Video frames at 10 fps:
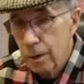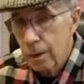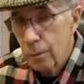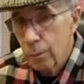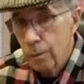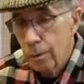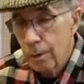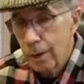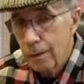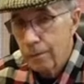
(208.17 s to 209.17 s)
They would
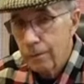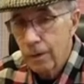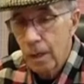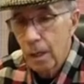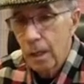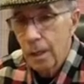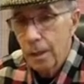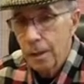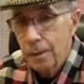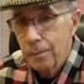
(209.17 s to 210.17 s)
have
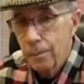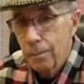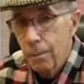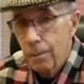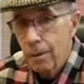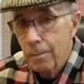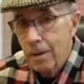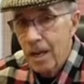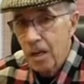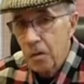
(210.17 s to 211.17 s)

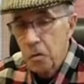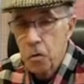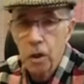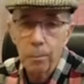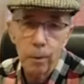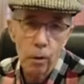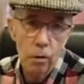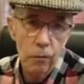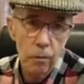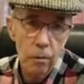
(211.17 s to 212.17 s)
taken the ship
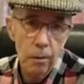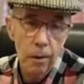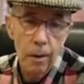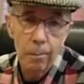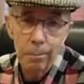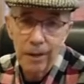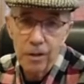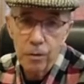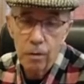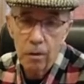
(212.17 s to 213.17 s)
over
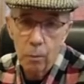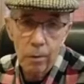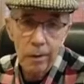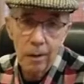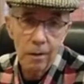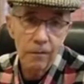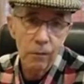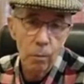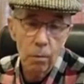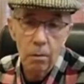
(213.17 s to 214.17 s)
based on working
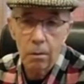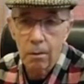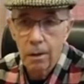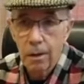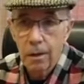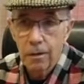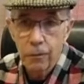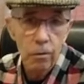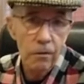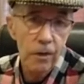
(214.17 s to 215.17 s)
for
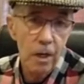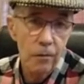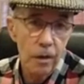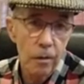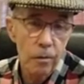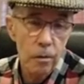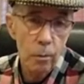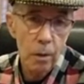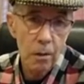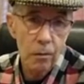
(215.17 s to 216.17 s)
4 or 5 years or
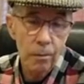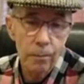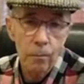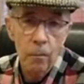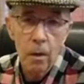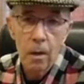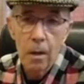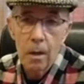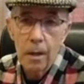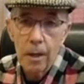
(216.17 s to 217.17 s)
whatever
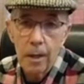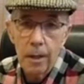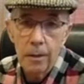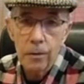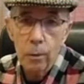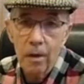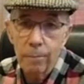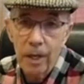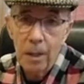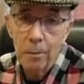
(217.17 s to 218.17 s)
as a way of
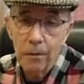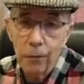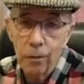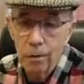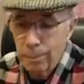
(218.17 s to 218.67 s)
payment for their